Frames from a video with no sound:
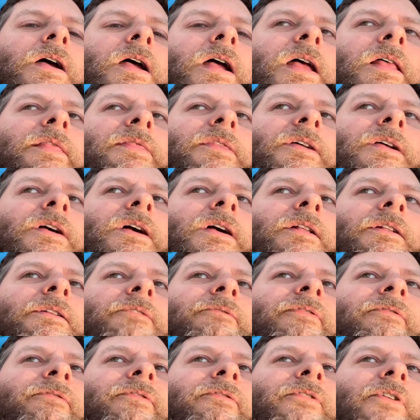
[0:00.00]
And
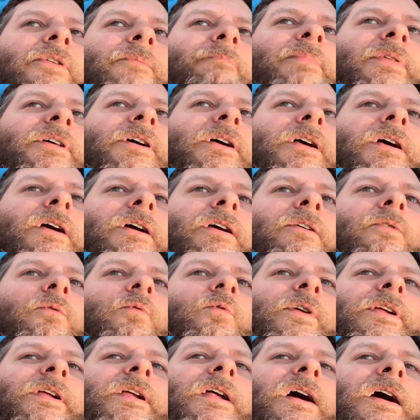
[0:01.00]
then from there,
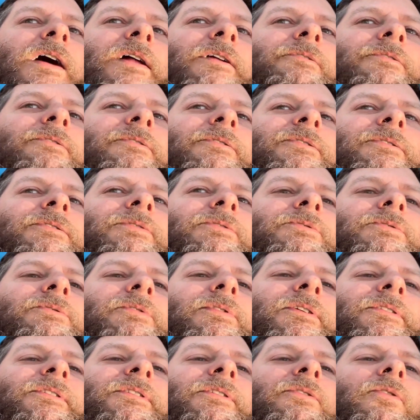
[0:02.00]
we got
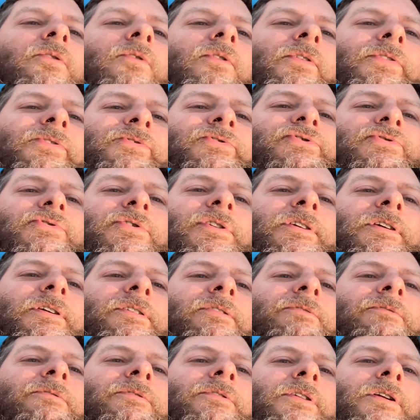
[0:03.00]
onto the North
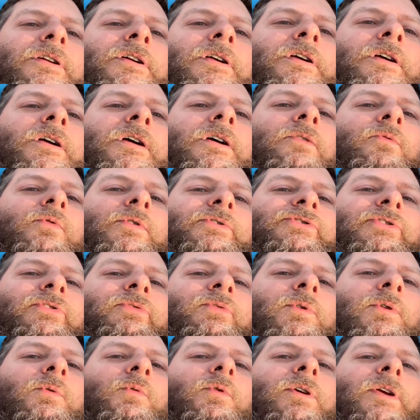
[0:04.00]
Trail, which
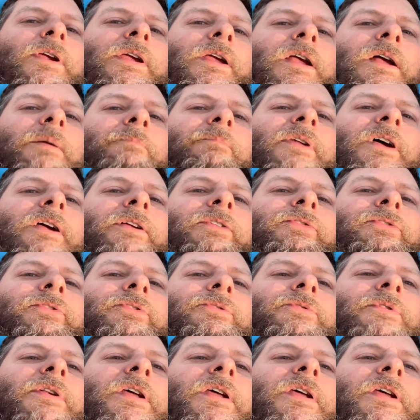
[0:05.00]
is what we're camped next to